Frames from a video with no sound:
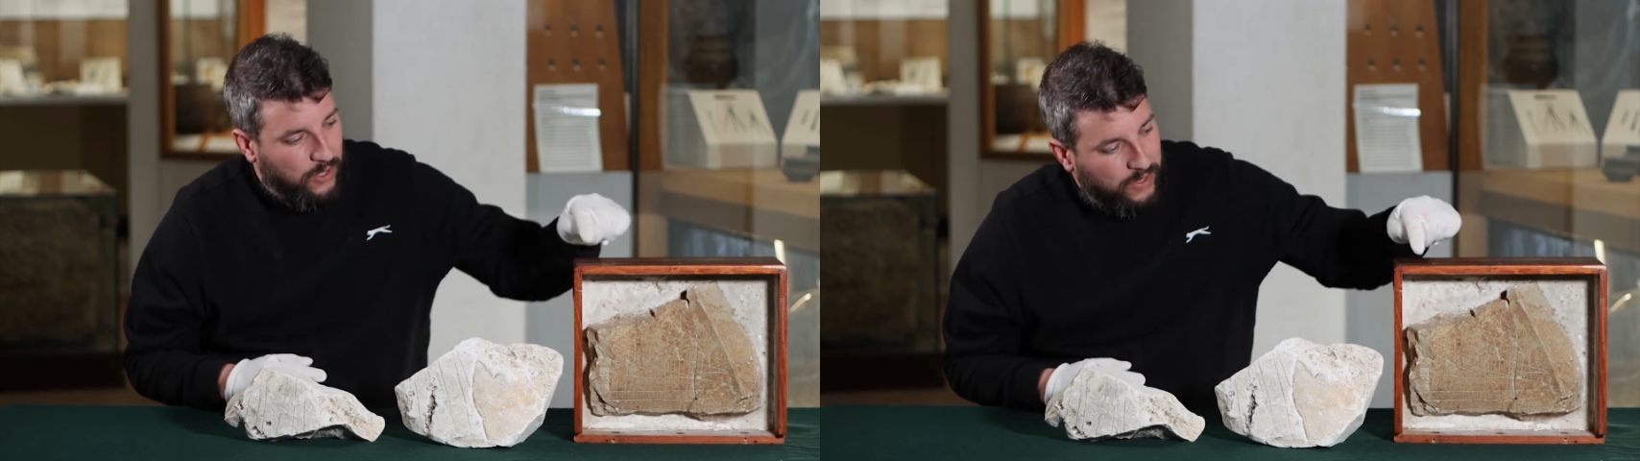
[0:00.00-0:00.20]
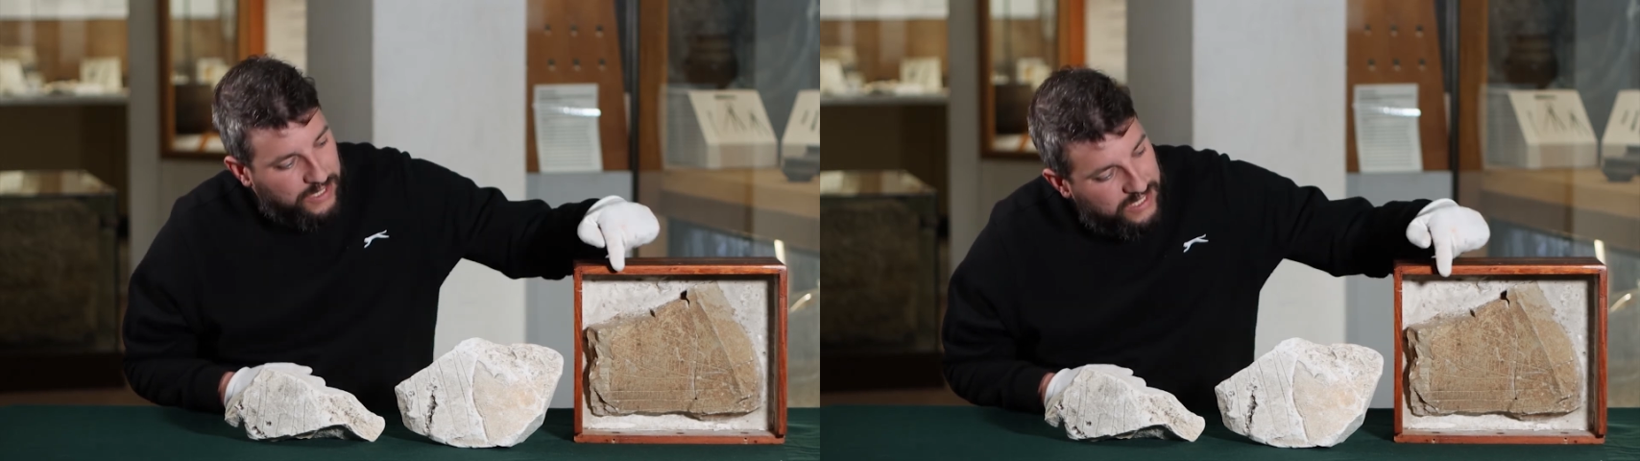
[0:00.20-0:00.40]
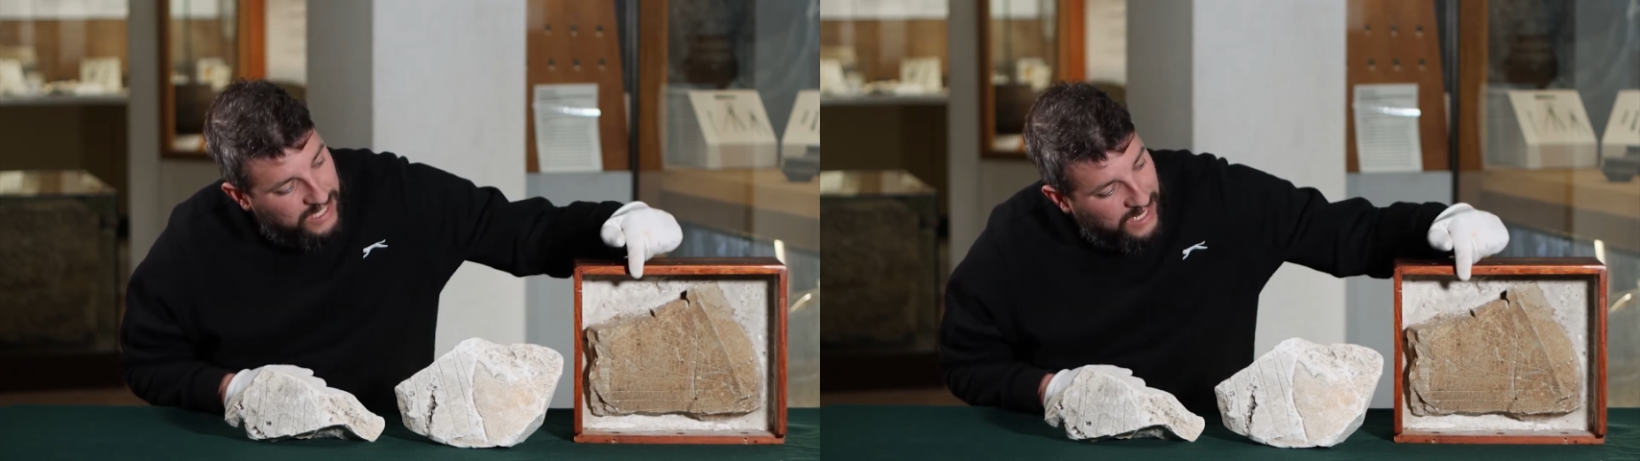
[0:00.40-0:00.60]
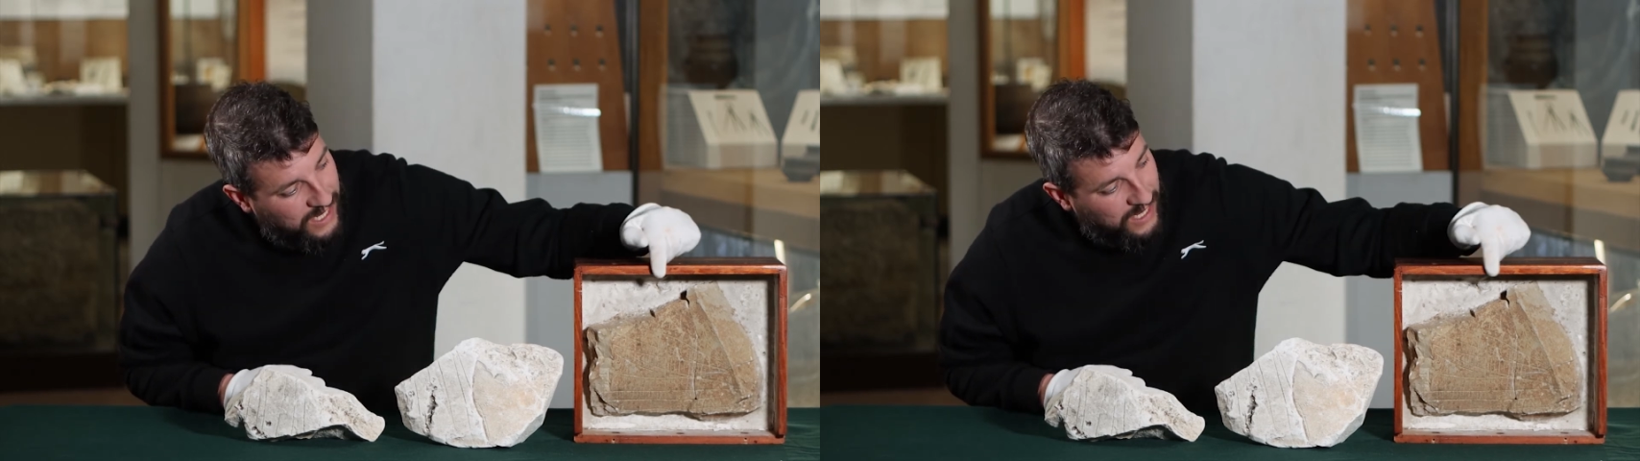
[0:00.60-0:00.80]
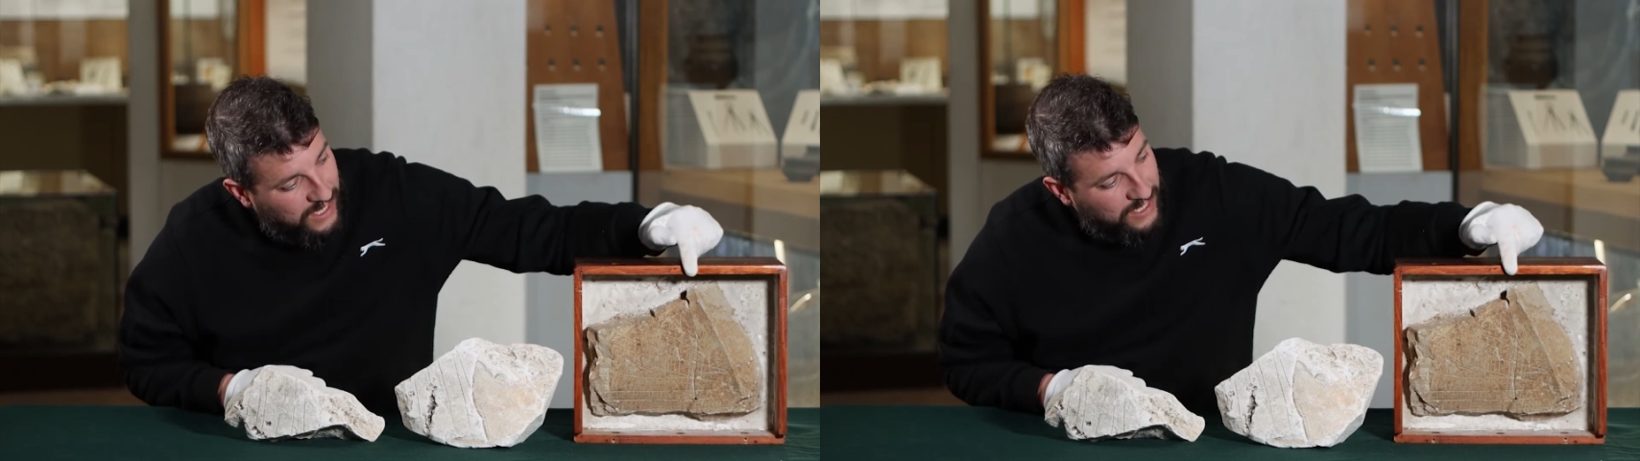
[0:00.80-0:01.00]
You can
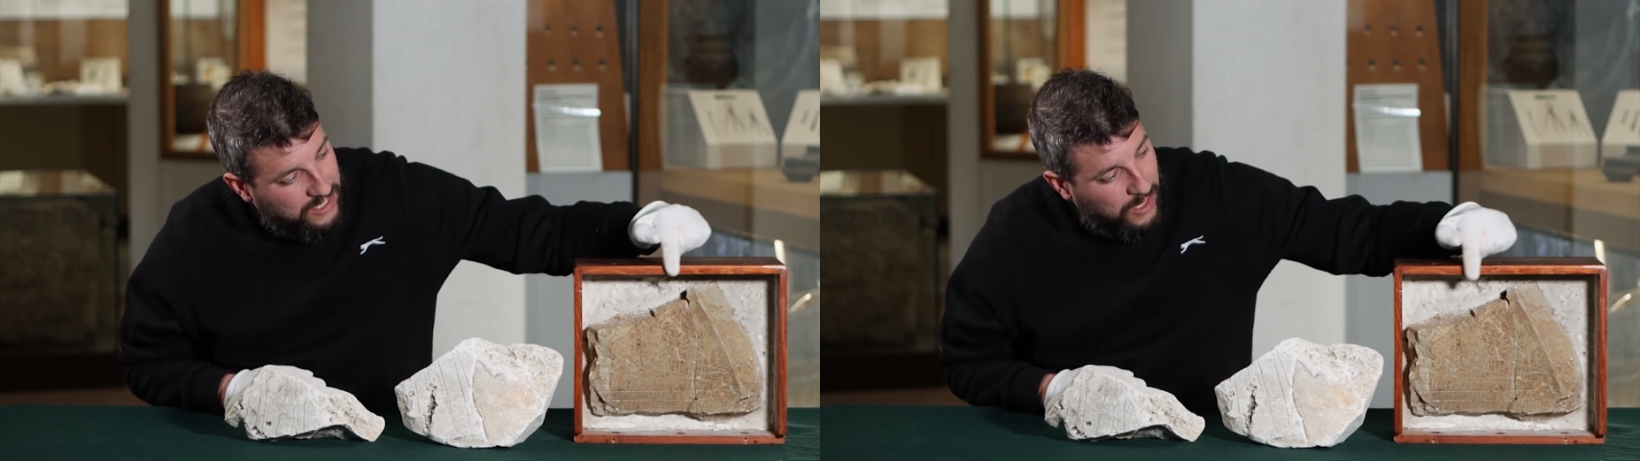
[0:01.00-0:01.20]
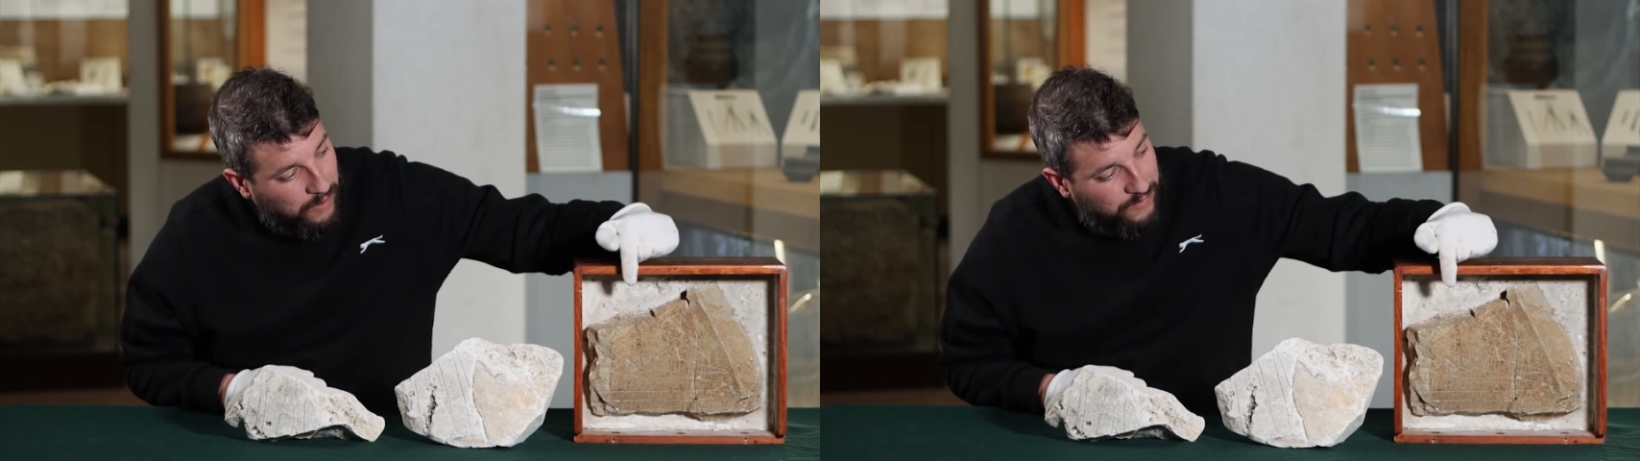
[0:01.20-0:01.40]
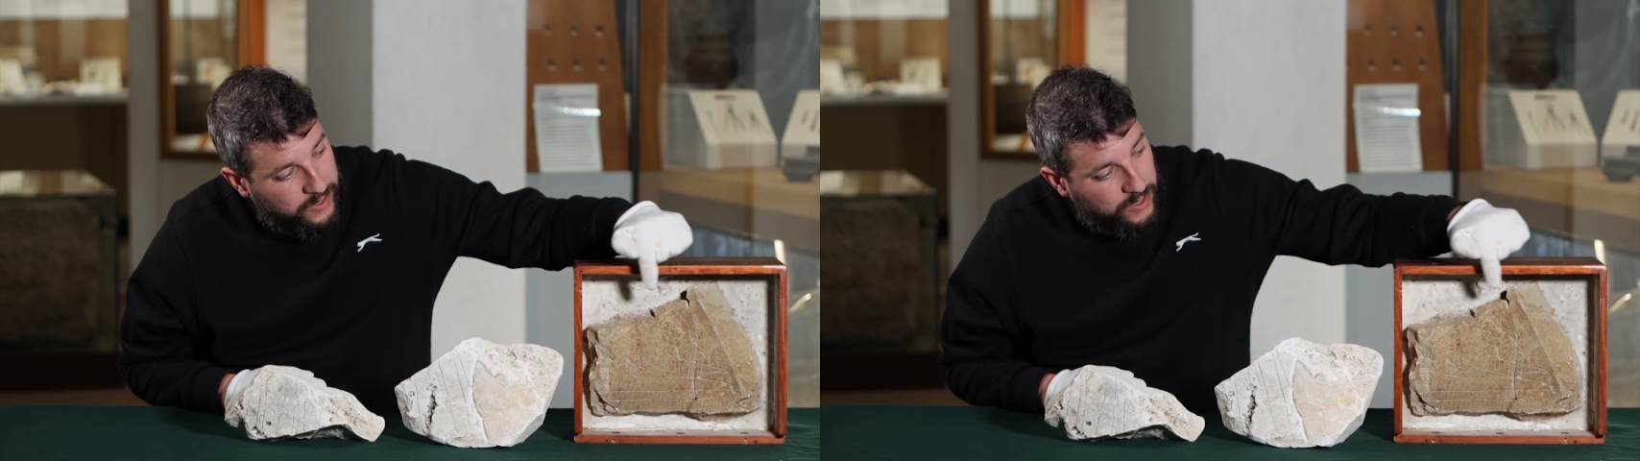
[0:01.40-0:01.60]
see in some of the